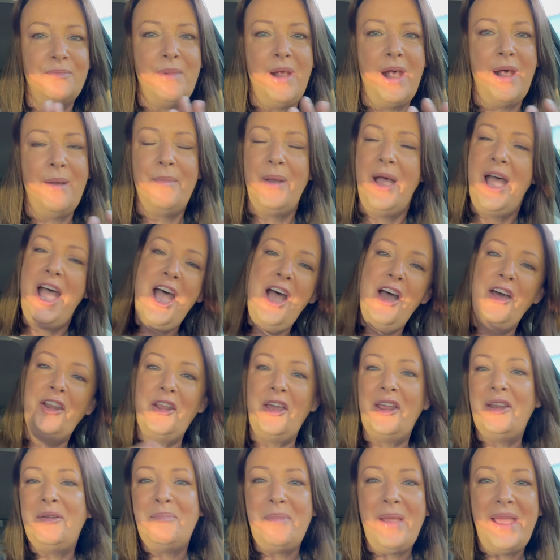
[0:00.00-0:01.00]
up
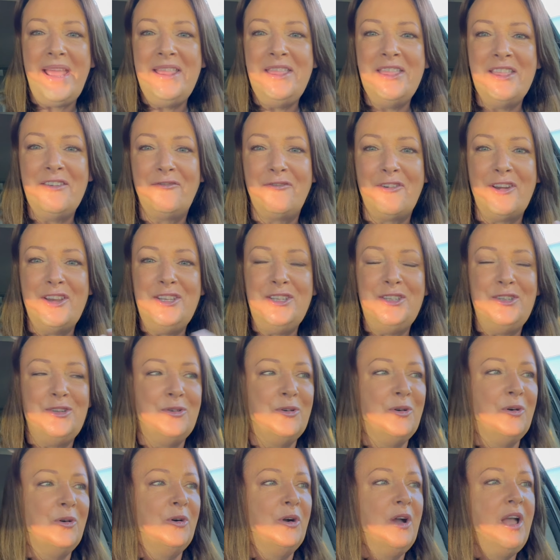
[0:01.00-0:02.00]
and I'd paint the front
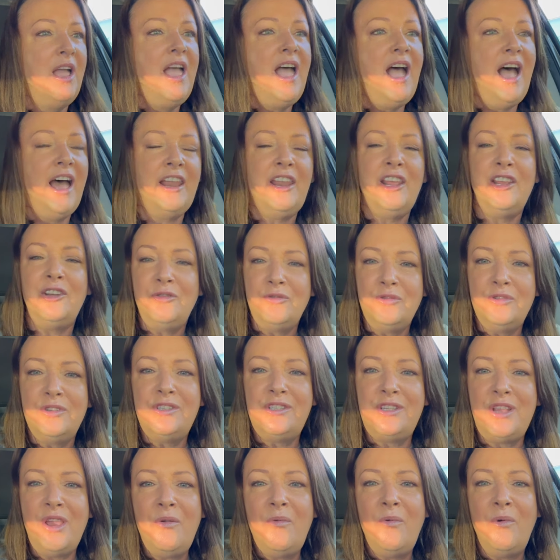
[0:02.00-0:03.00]
door, and I'd
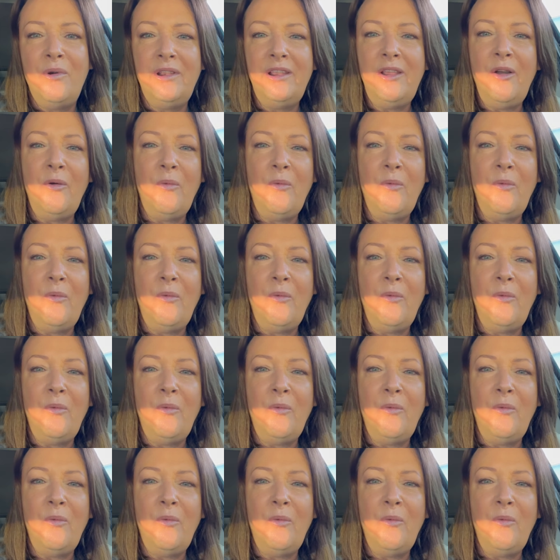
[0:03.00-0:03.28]
also want a